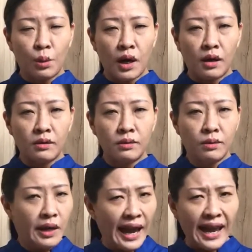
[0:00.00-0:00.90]
Well,
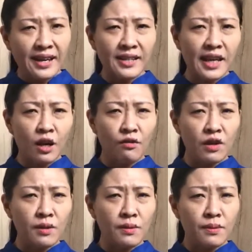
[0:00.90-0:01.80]
the anger took
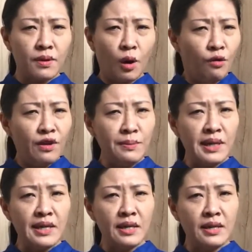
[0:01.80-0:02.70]
over
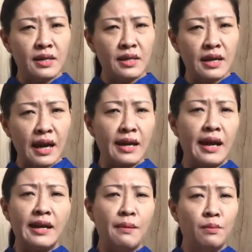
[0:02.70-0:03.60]
me, and
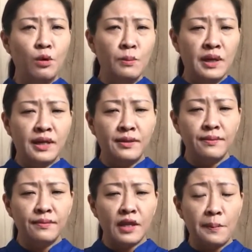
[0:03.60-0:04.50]
at that
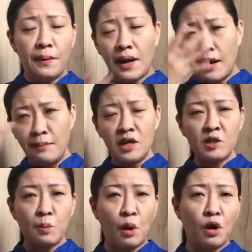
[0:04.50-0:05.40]
moment, it blinded my
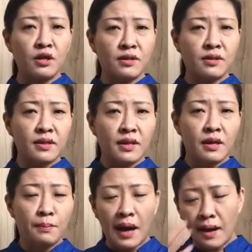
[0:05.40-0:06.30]
spot.
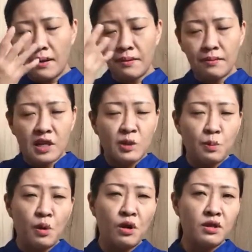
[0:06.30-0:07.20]
My
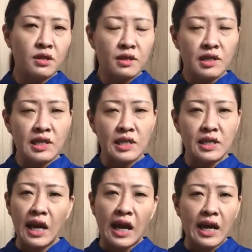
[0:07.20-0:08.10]
spot, you
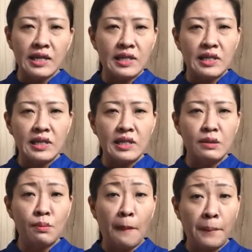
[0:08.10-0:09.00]
see, I can't
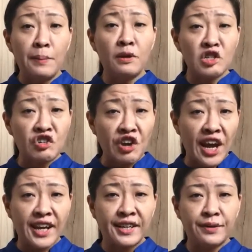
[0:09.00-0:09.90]
see people's
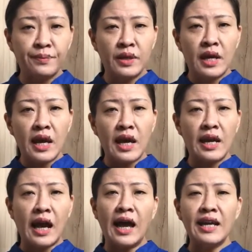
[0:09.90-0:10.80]
strength
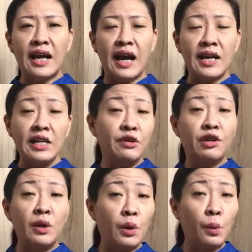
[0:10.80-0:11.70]
and I can't
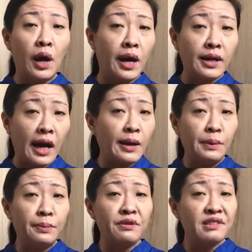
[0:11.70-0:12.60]
agree with what other
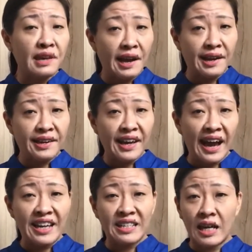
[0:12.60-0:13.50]
people say.
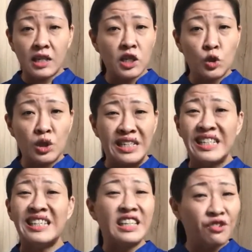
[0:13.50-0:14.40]
I started to
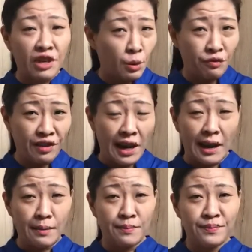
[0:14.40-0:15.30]
disagree with
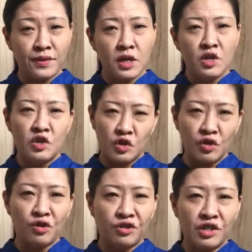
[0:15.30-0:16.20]
them.
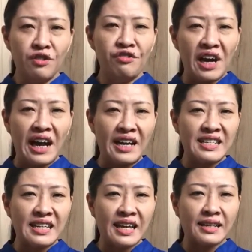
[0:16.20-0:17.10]
So you
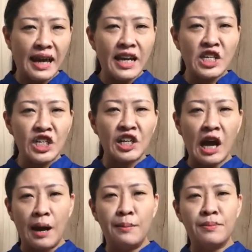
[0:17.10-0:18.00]
realize that actually
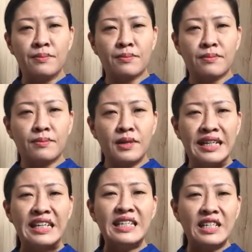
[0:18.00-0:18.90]
I'm
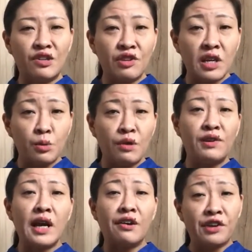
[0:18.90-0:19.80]
disagree with
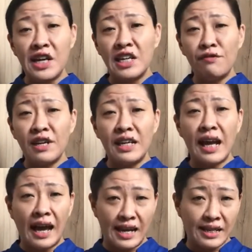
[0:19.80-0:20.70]
their creativity
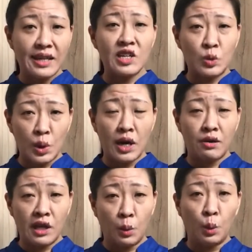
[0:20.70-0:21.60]
idea as
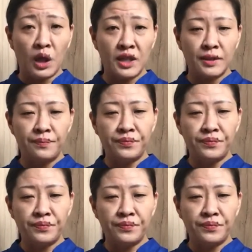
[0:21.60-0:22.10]
well in work.